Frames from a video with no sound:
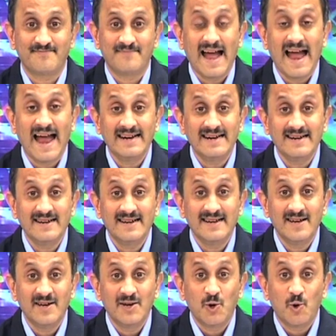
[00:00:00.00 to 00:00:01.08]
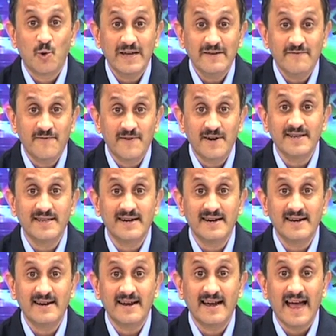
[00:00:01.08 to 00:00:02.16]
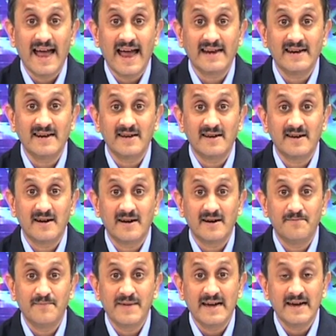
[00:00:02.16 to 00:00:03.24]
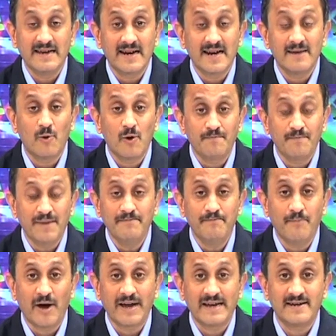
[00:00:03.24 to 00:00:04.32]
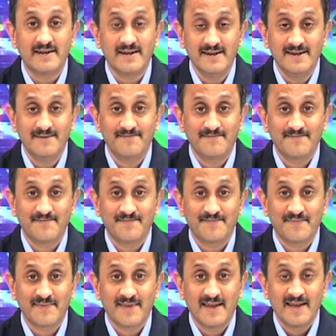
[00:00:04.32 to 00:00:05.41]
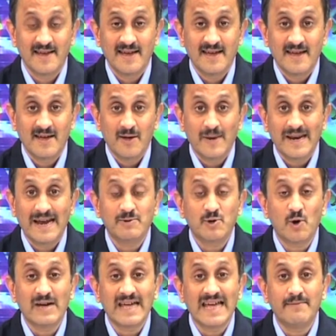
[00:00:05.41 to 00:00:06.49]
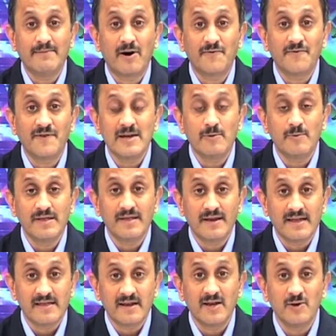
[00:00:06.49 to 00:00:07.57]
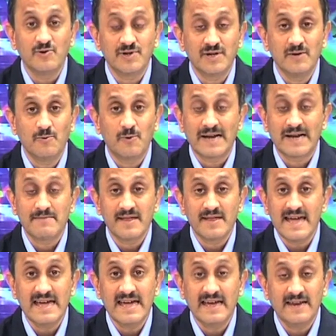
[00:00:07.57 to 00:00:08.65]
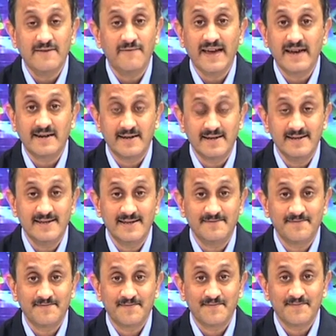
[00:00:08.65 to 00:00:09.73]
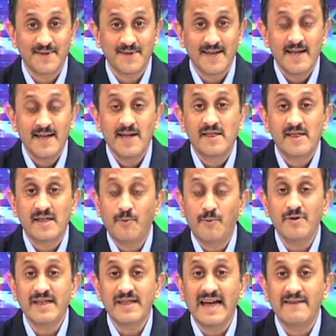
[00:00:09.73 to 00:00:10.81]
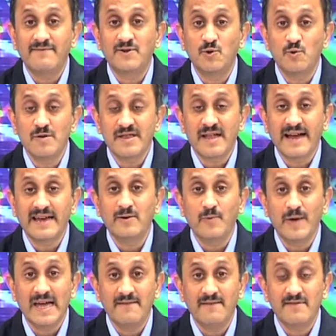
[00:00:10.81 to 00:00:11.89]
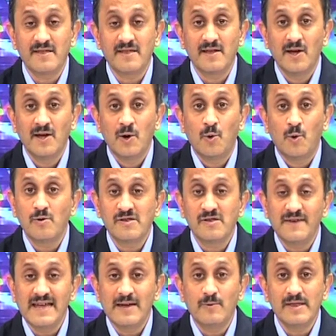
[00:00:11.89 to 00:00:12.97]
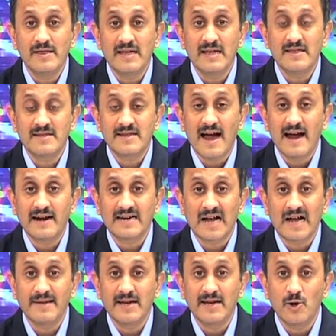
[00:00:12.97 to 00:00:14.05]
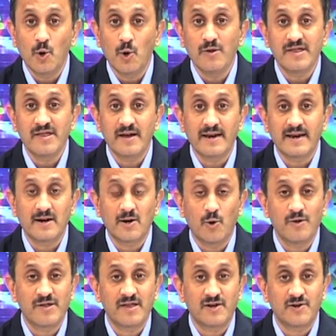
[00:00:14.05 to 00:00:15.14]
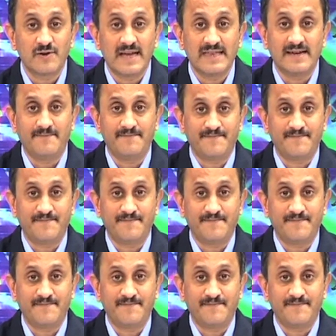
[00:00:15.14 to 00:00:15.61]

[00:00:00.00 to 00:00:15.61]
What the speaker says: and going further and being a little more pinpointed, when I am talking about frequency resolution, what I am saying in effect is, suppose I have two sine waves whose frequencies start coming closer and closer together.